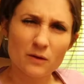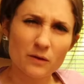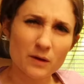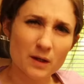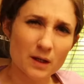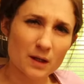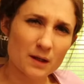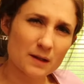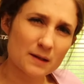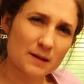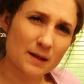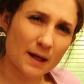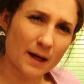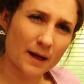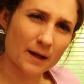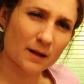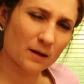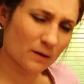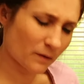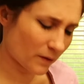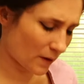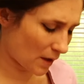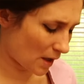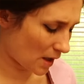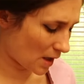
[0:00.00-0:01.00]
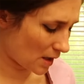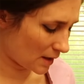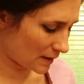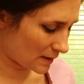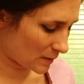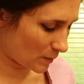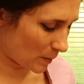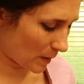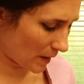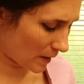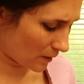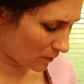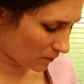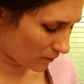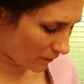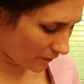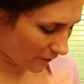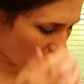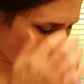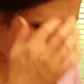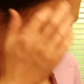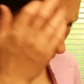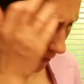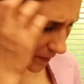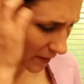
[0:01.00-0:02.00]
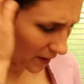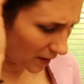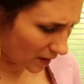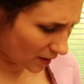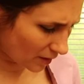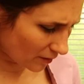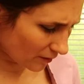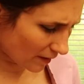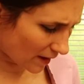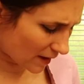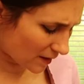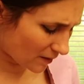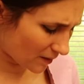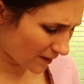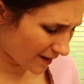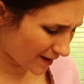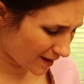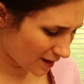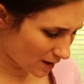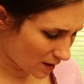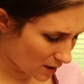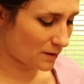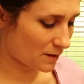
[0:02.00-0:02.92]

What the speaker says: on the inside of it. It's been formed incorrectly.